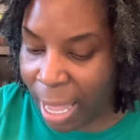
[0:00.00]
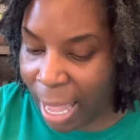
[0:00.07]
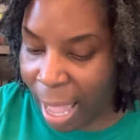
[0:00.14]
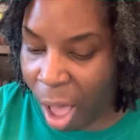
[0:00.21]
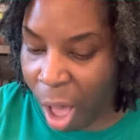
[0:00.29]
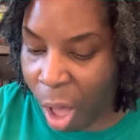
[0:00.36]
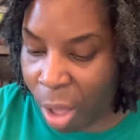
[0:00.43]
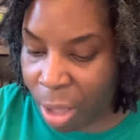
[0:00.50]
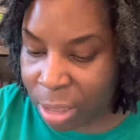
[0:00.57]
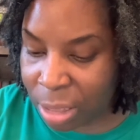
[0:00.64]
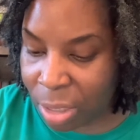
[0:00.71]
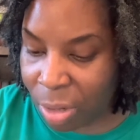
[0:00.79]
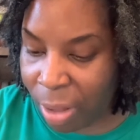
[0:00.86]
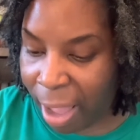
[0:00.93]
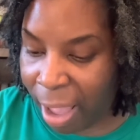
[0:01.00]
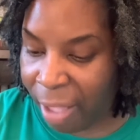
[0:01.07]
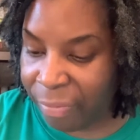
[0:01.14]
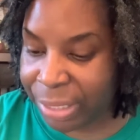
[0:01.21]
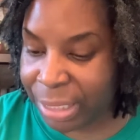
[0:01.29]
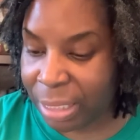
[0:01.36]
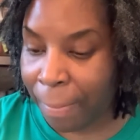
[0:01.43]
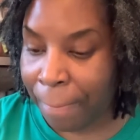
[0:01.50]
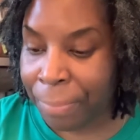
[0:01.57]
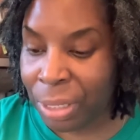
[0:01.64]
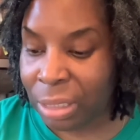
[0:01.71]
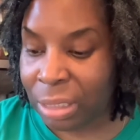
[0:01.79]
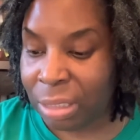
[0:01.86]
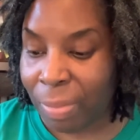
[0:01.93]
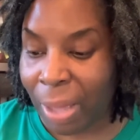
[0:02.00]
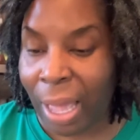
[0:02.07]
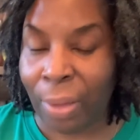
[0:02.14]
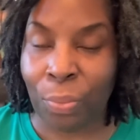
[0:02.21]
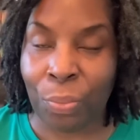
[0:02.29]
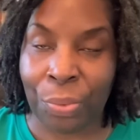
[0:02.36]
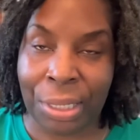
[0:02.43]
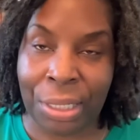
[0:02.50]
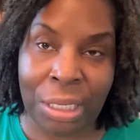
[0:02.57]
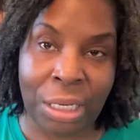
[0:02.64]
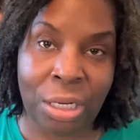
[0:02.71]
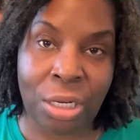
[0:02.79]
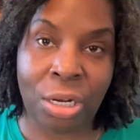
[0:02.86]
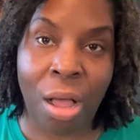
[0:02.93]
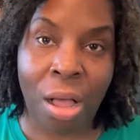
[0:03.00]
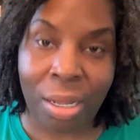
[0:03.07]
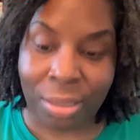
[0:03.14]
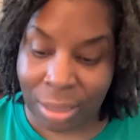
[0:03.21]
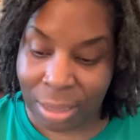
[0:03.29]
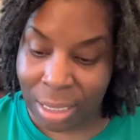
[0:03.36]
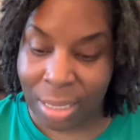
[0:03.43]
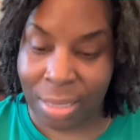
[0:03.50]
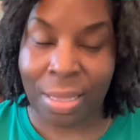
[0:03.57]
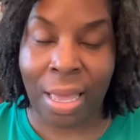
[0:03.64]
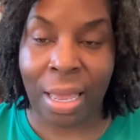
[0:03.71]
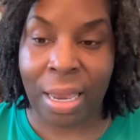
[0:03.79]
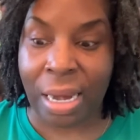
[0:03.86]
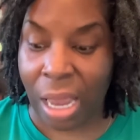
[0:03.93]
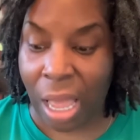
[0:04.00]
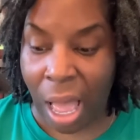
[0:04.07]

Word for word: I also have some books by Wendy Lawton that